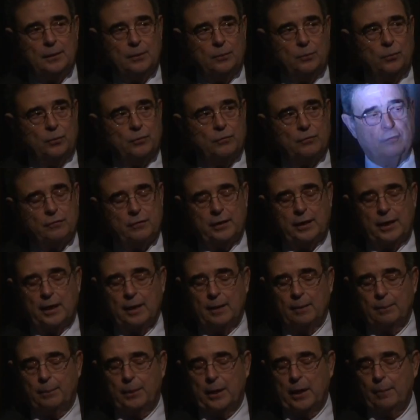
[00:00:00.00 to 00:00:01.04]
which is
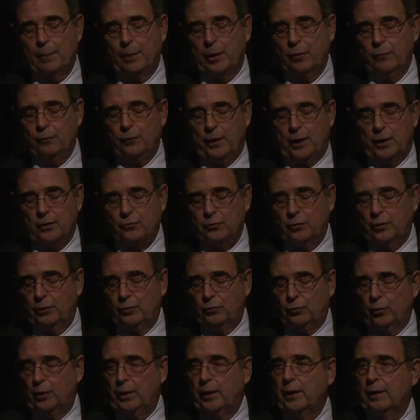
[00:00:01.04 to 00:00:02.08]
the
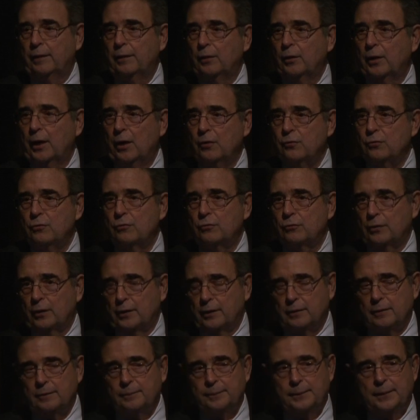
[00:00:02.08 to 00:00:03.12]
Biomanufacturing Training and Education
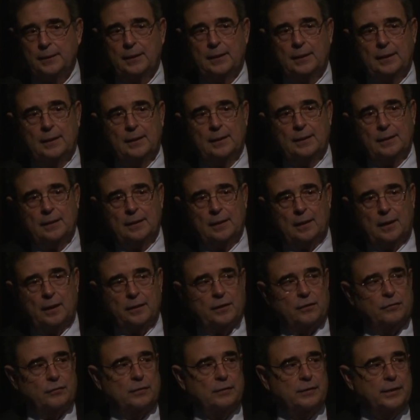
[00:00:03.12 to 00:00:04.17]
Center on
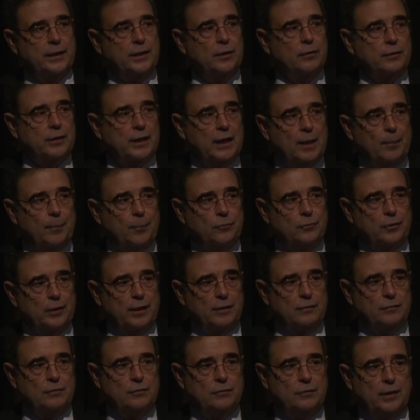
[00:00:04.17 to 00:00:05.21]
the Centennial campus at
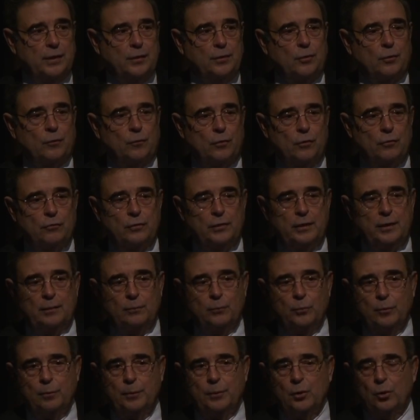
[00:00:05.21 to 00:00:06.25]
NC State University.
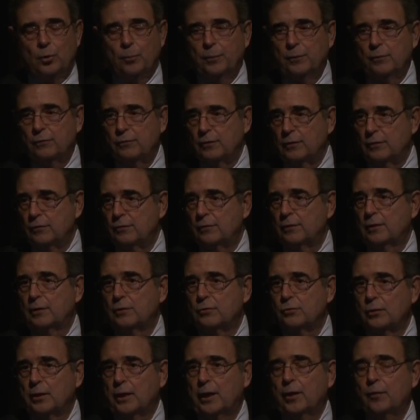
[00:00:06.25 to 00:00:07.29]
We've been open since
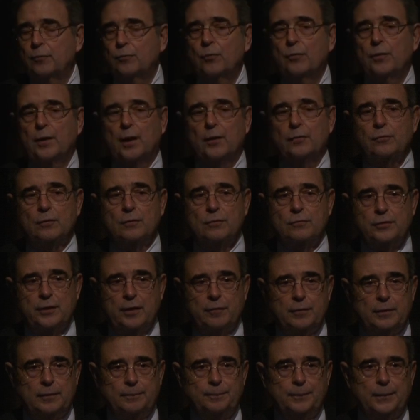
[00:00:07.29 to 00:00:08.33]
July of
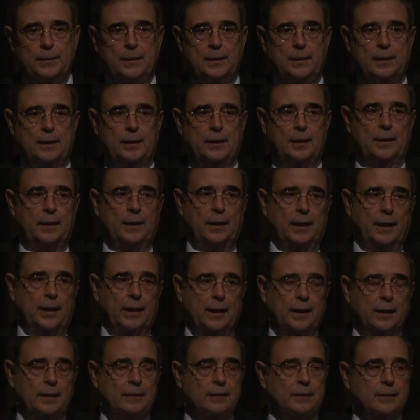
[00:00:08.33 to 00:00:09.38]
2007.
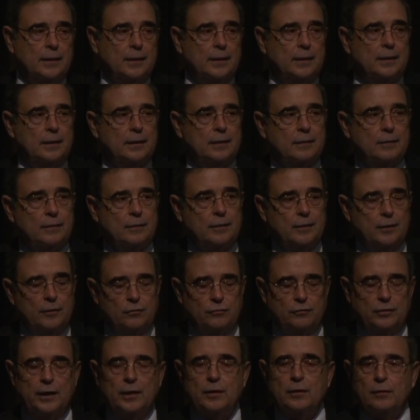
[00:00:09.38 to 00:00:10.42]
And
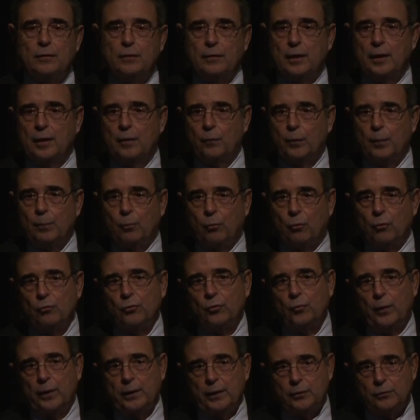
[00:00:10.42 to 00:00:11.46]
this center reports
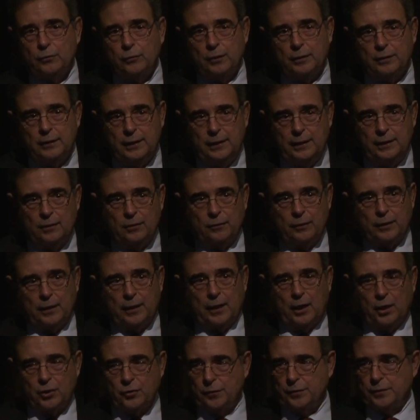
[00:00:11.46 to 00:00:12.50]
directly to the Dean of the
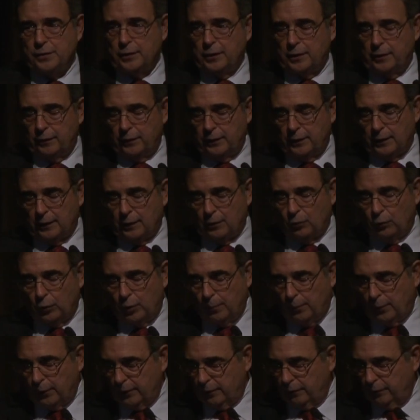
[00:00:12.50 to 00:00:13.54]
College of Engineering,
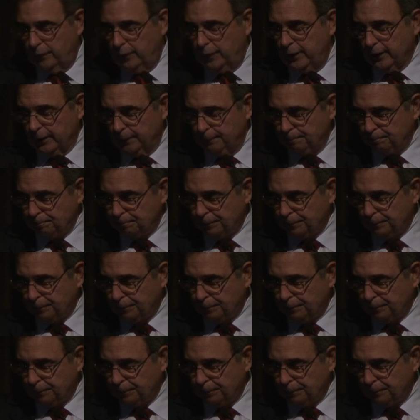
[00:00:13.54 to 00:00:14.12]
Louis Martin Vega.